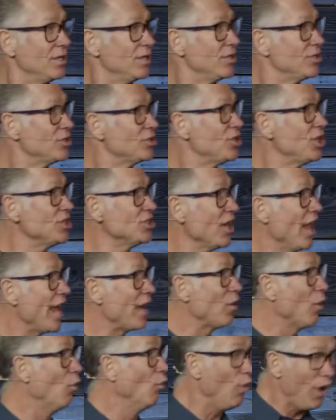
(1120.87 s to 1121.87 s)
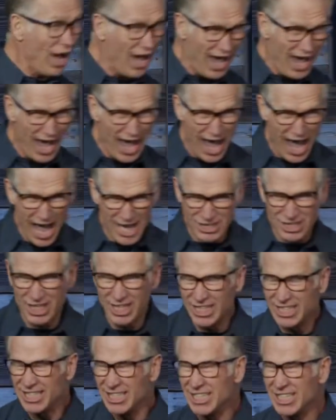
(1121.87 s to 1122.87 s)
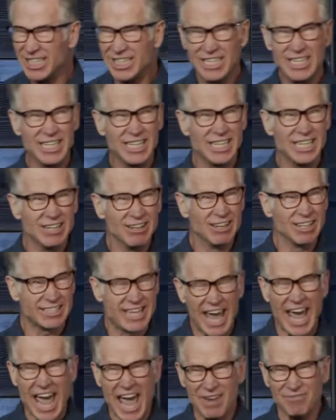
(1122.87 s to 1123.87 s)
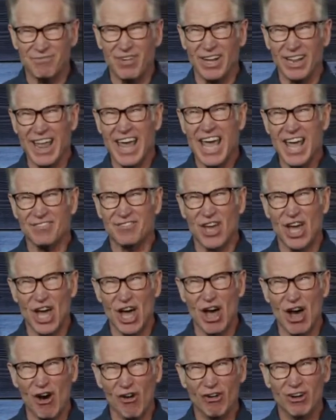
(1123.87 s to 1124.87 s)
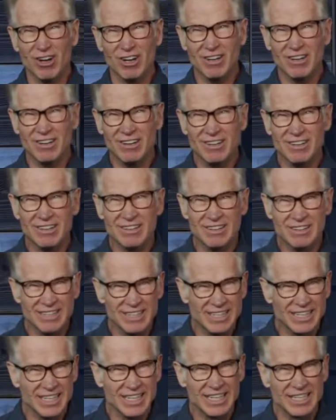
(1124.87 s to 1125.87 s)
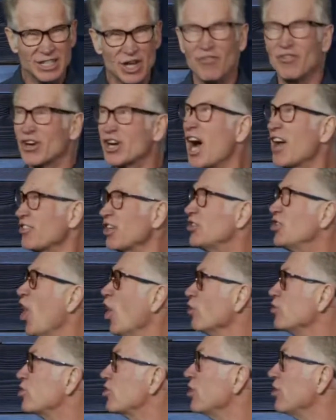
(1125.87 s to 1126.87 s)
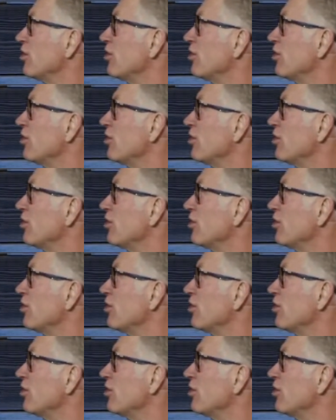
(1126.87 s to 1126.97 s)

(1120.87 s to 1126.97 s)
She's like, what? Can't believe you. You forgot the toast.